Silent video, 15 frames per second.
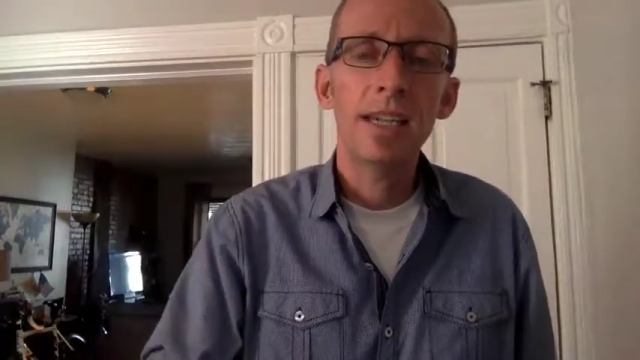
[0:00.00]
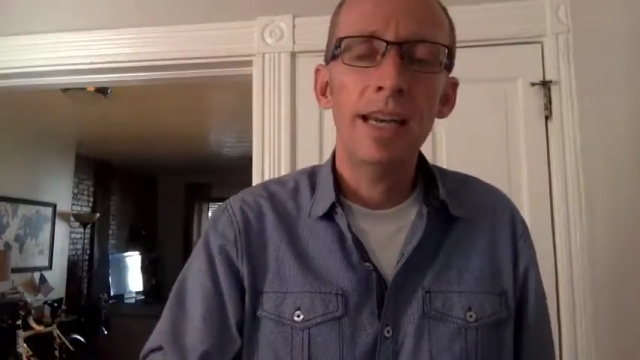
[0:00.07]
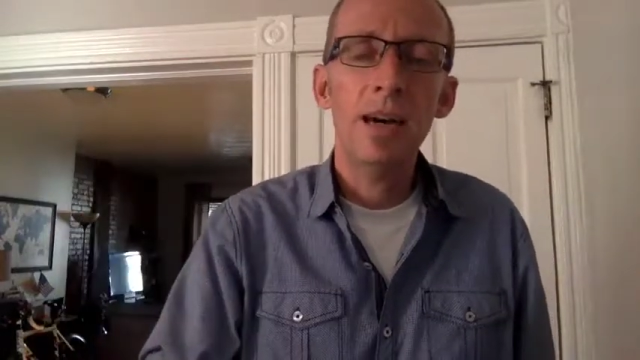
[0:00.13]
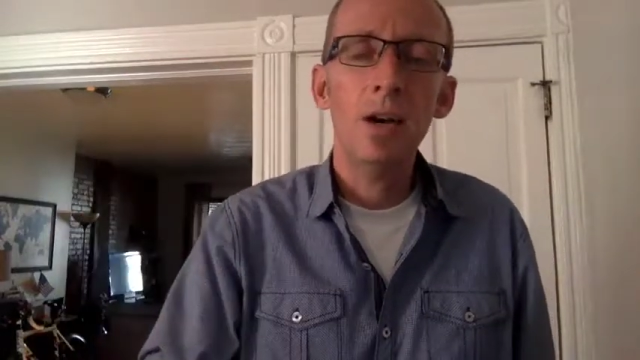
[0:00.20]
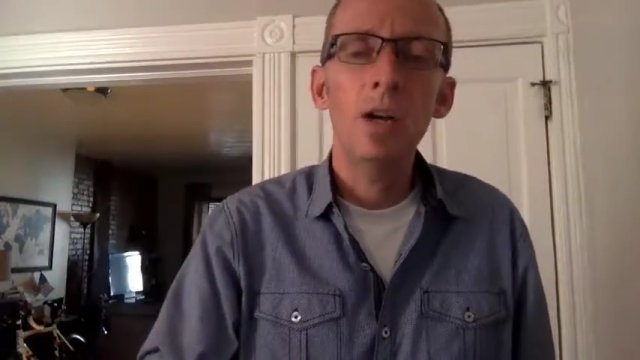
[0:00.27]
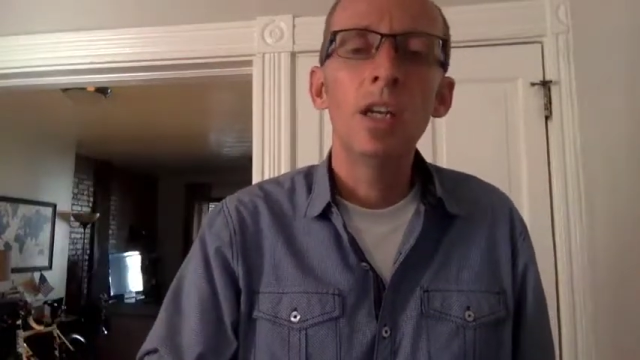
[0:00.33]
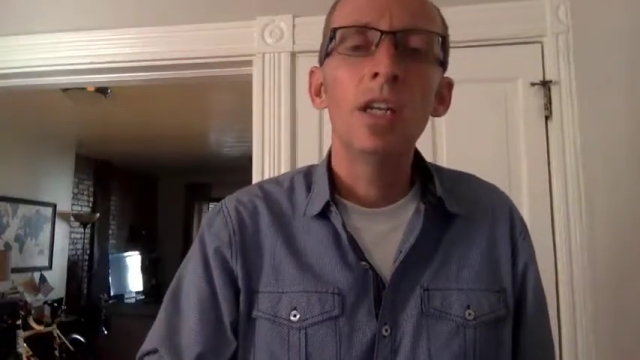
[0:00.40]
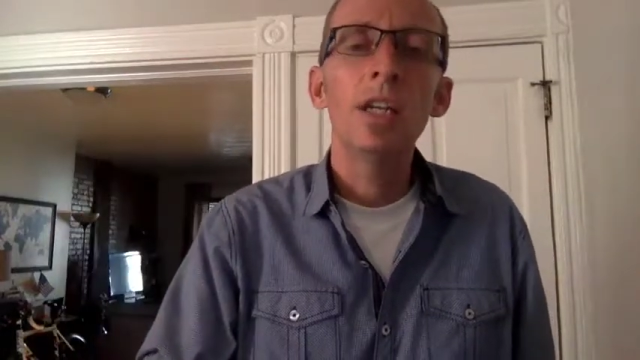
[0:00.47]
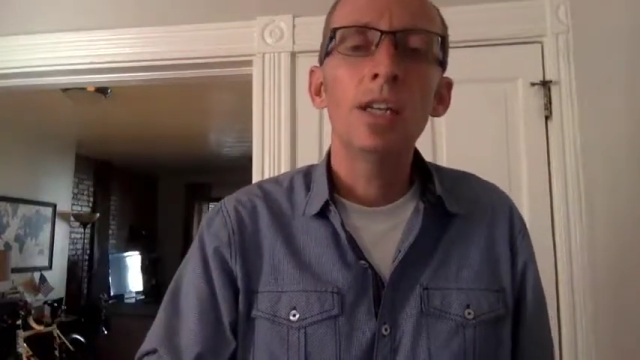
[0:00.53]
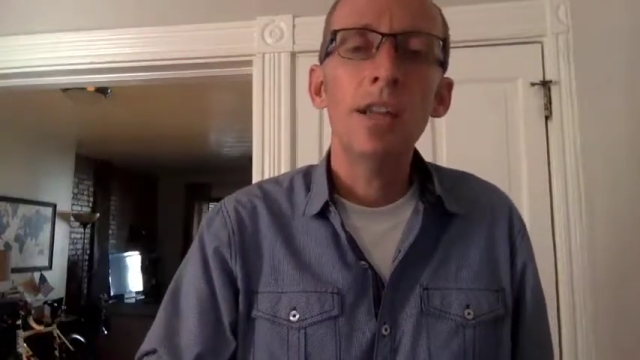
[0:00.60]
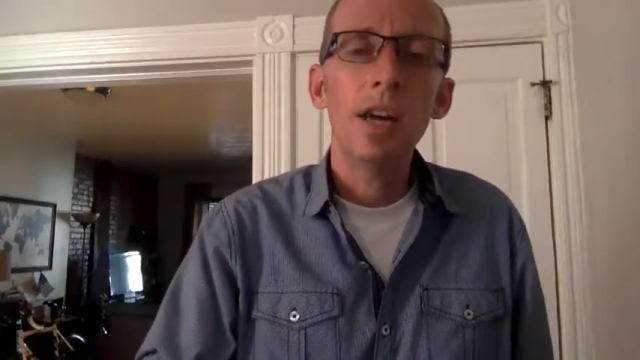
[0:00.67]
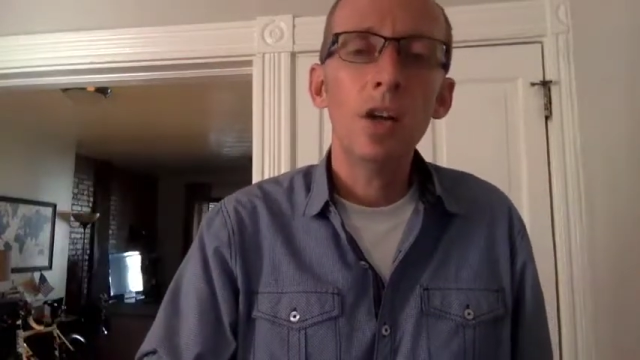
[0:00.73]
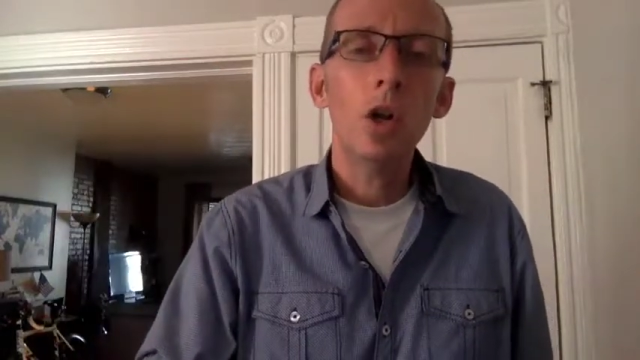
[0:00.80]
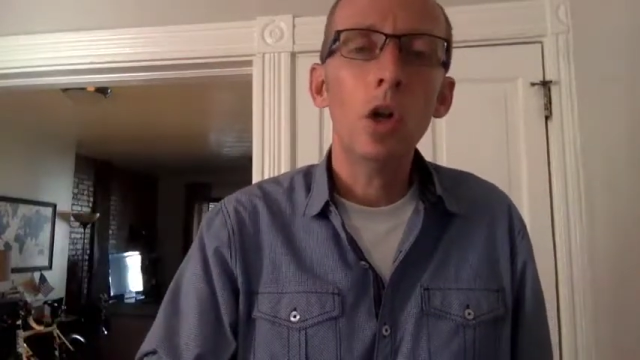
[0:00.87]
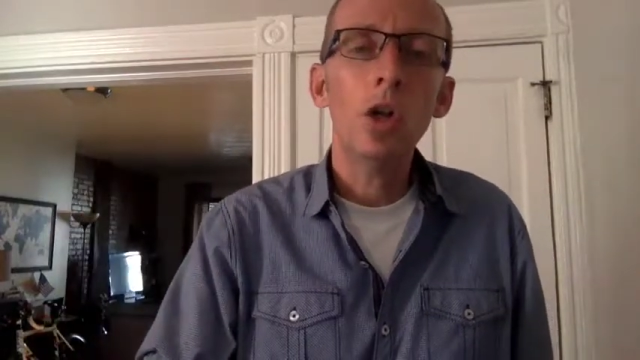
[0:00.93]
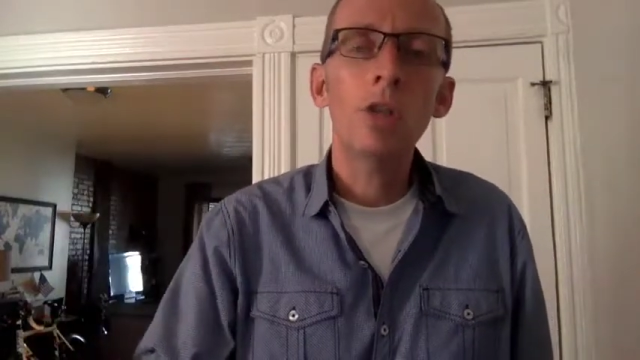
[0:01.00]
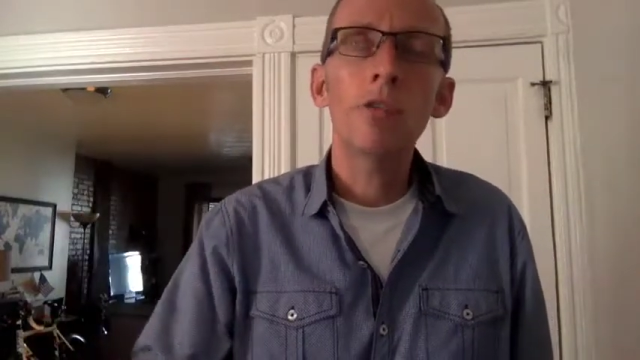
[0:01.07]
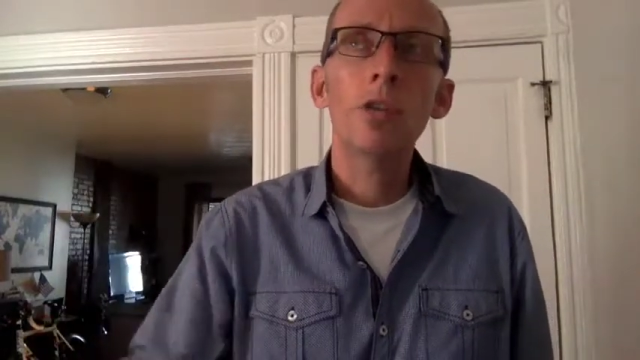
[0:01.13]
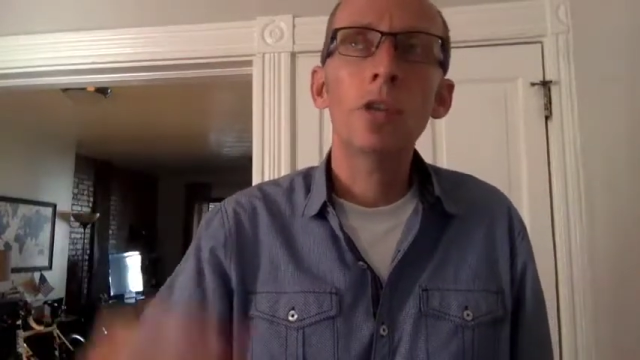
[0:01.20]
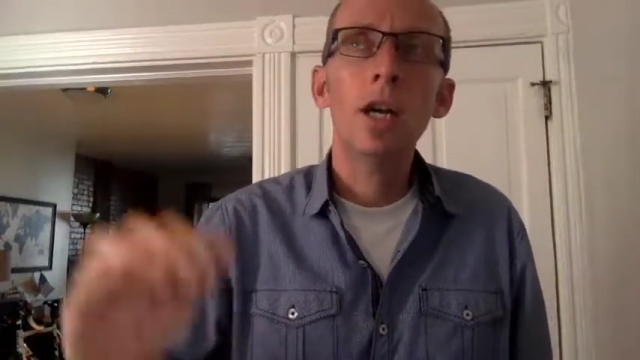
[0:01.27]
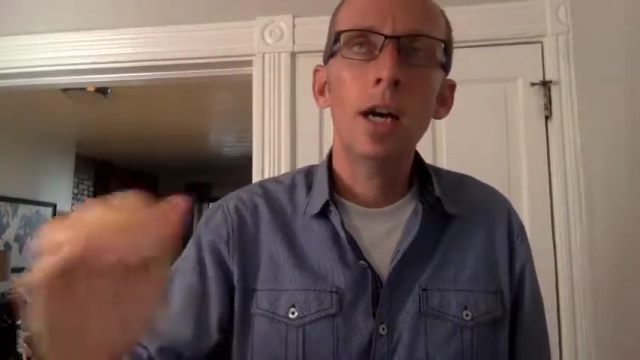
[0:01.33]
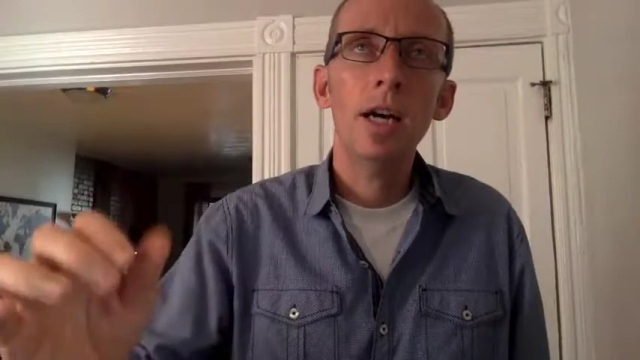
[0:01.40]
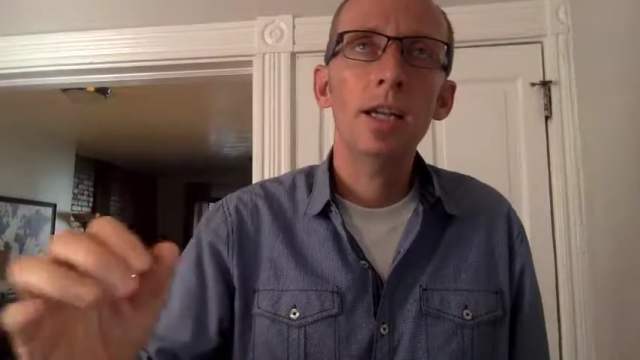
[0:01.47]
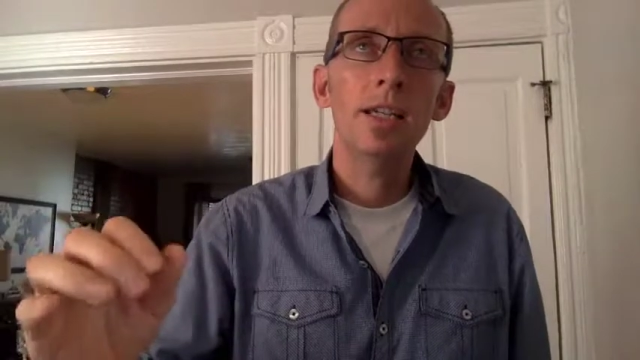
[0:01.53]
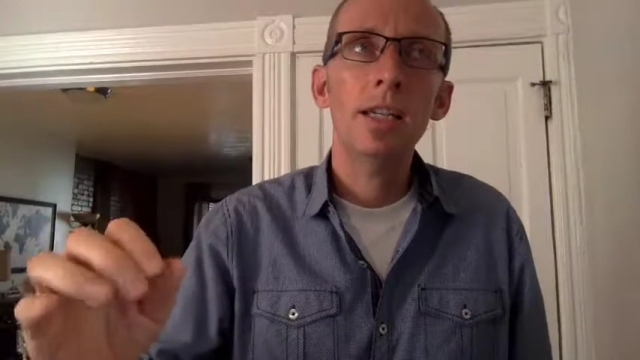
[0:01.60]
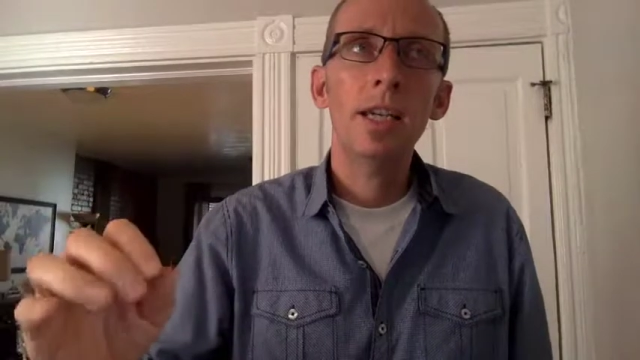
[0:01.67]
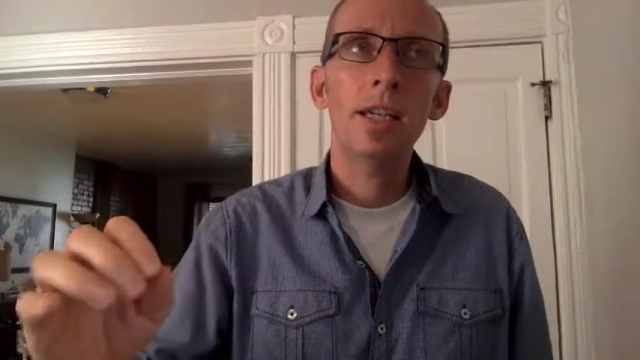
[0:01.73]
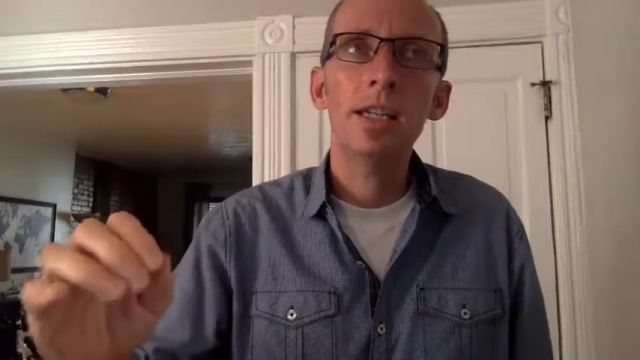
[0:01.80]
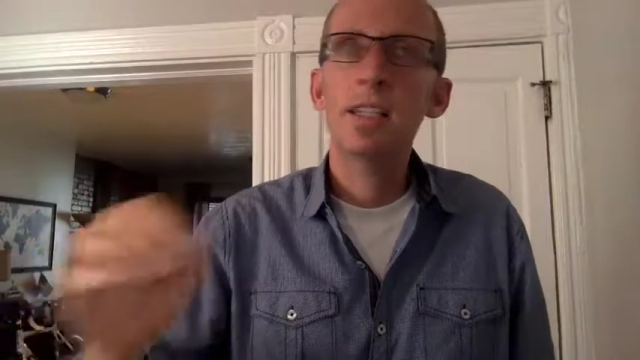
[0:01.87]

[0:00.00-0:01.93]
Now, not all of your content.